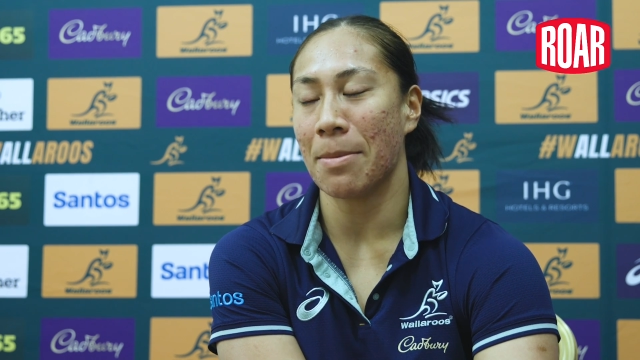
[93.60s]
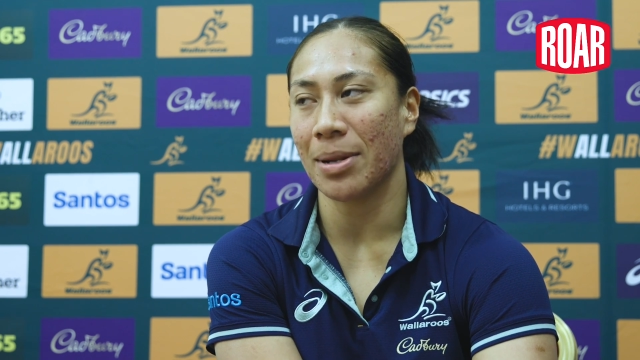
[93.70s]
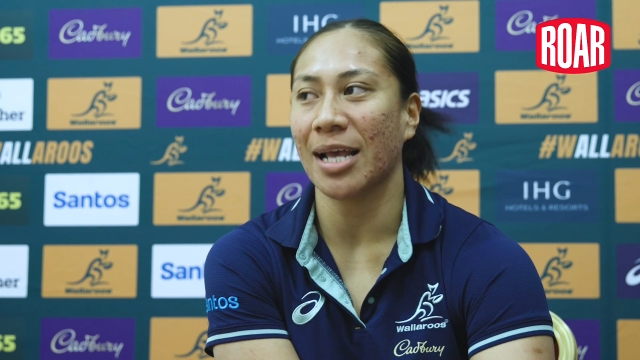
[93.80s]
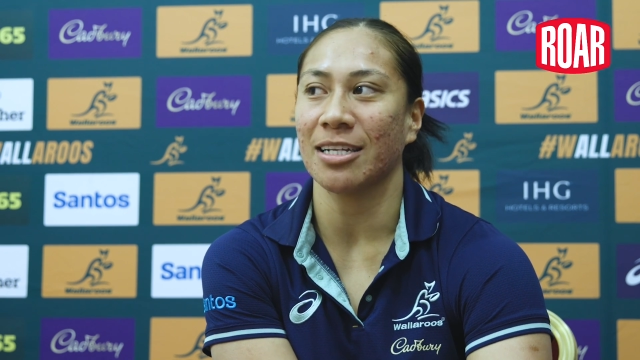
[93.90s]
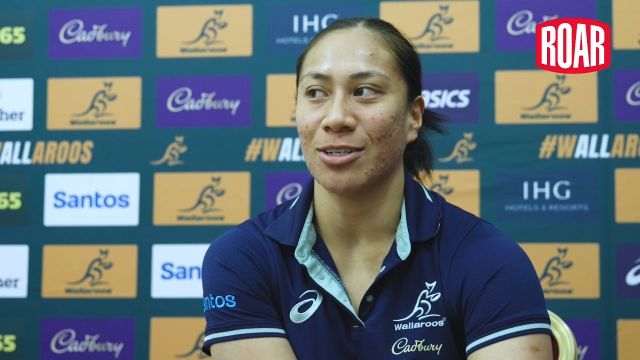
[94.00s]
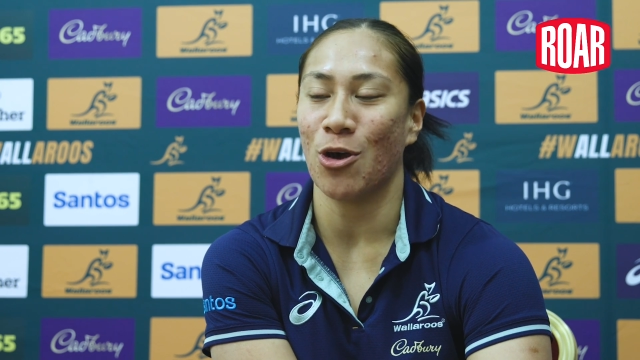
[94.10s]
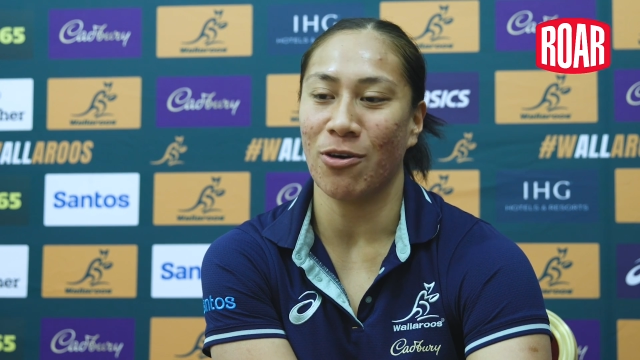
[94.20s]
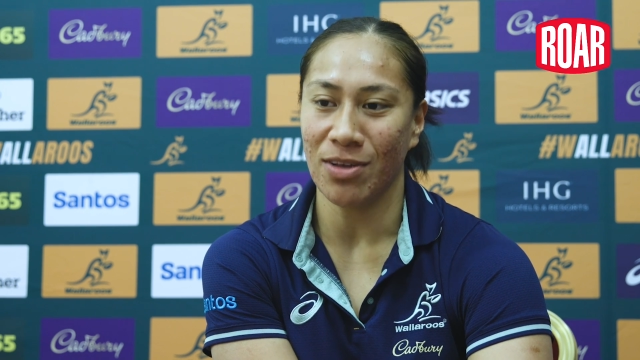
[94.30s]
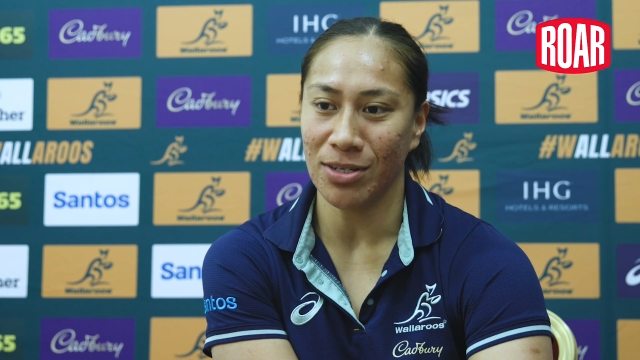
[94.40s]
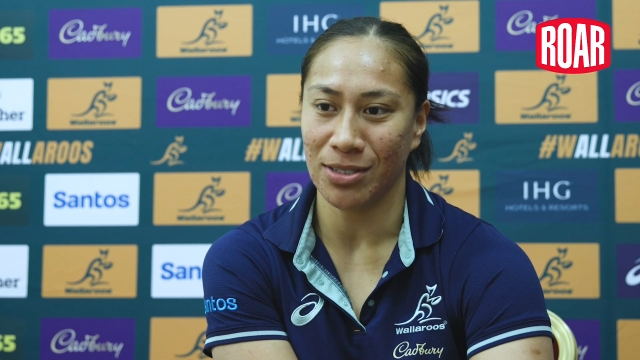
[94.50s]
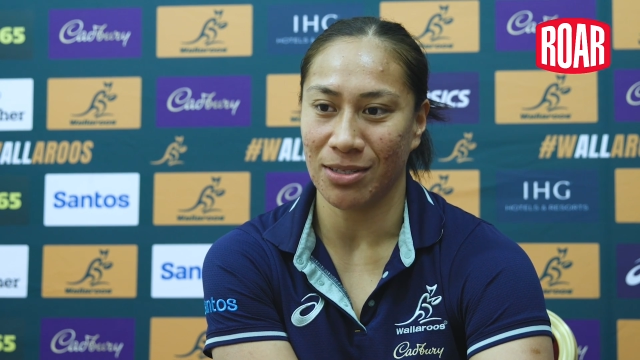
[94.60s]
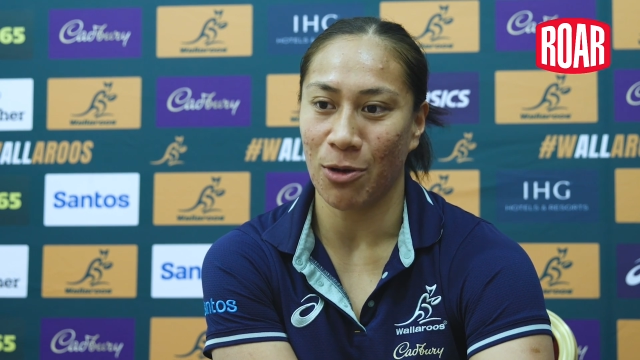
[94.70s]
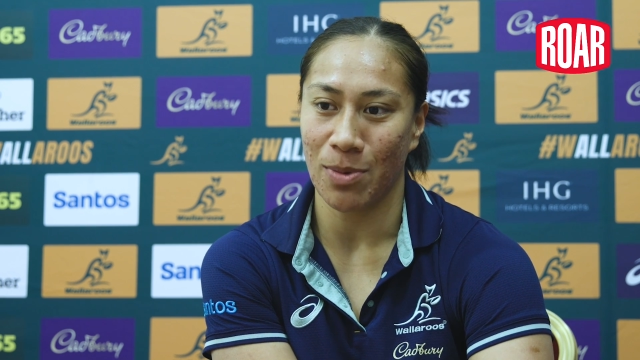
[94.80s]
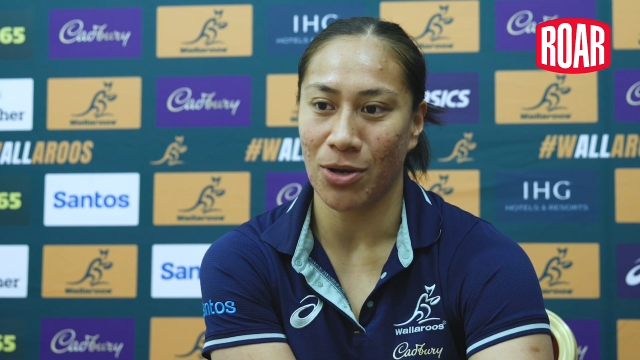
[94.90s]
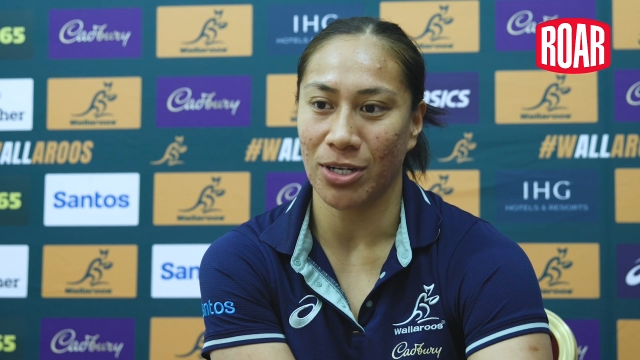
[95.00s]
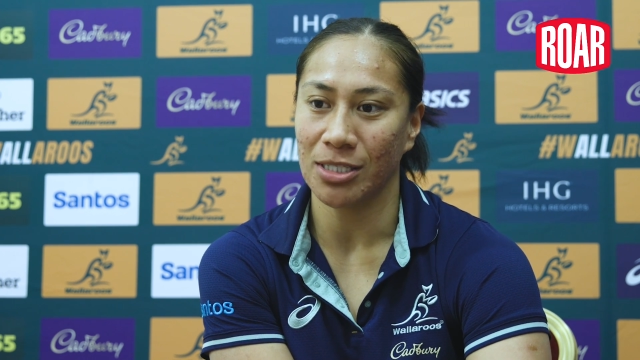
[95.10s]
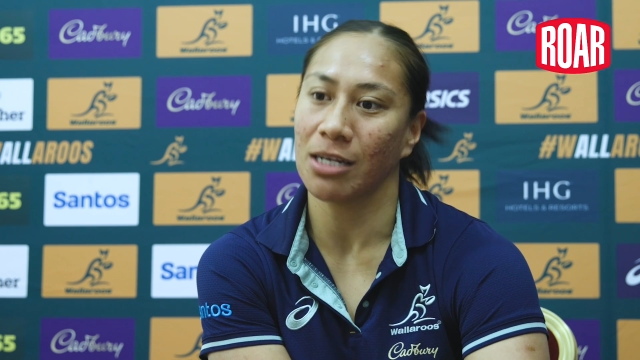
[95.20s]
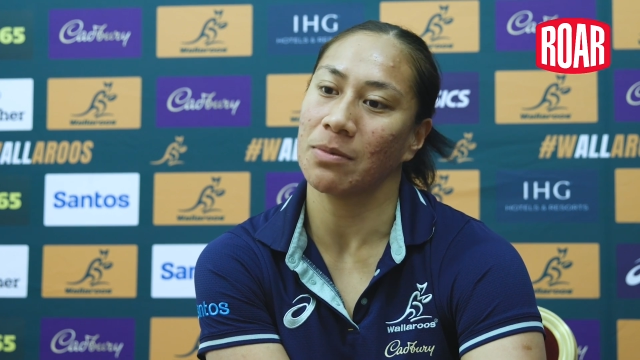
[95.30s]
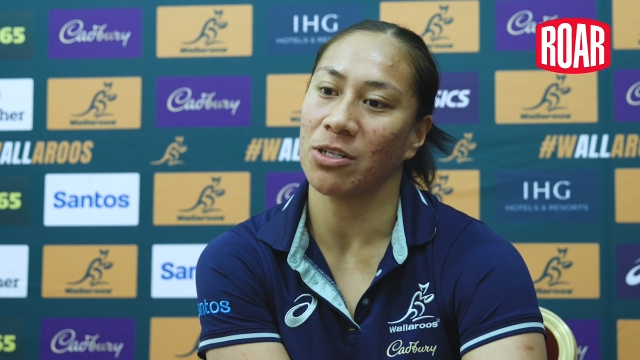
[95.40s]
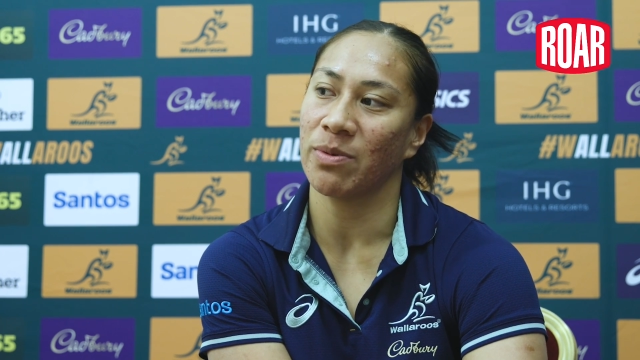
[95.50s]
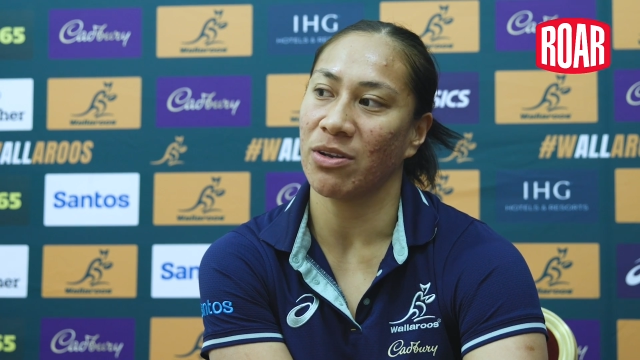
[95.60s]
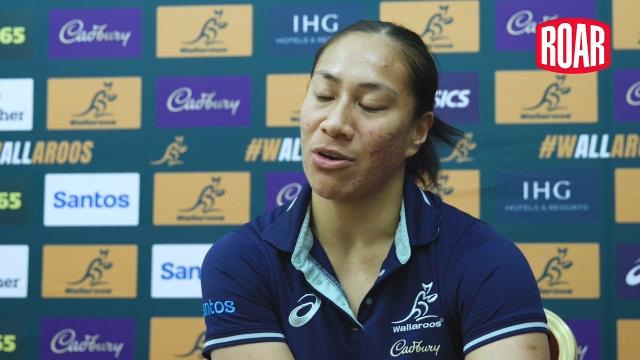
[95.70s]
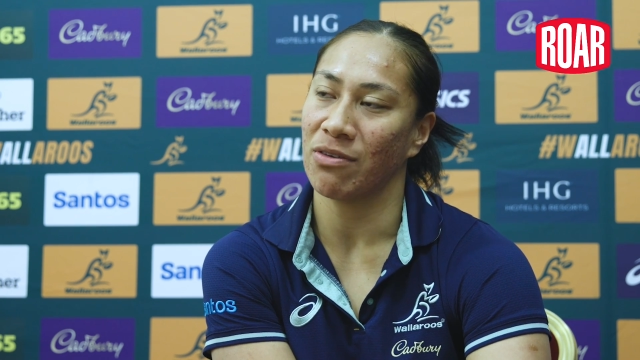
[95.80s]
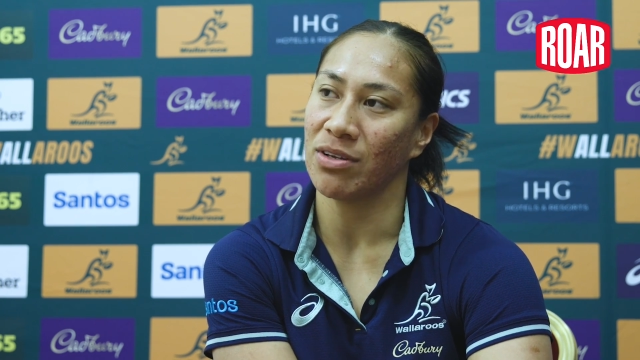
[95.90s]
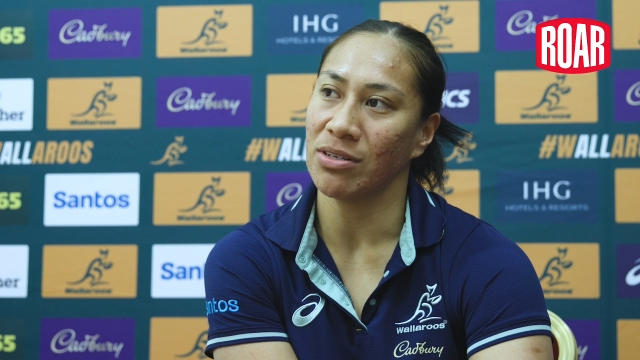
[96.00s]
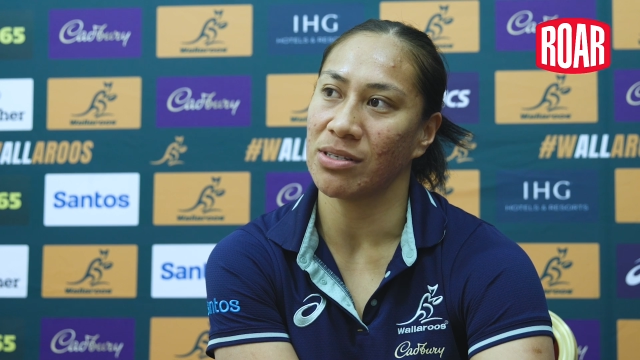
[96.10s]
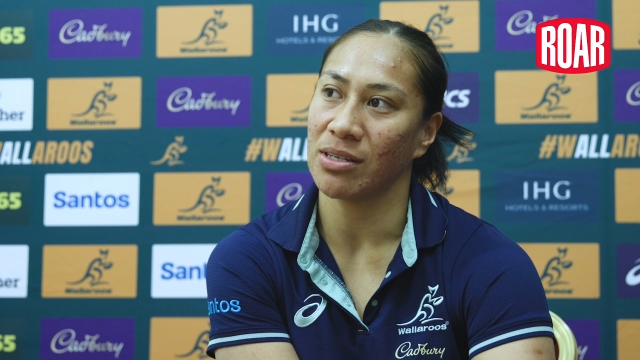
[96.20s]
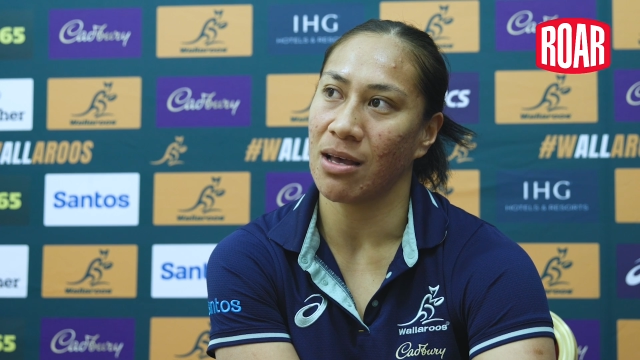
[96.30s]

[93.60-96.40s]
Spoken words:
like nervous. I'll be honest, I'm a little bit nervous,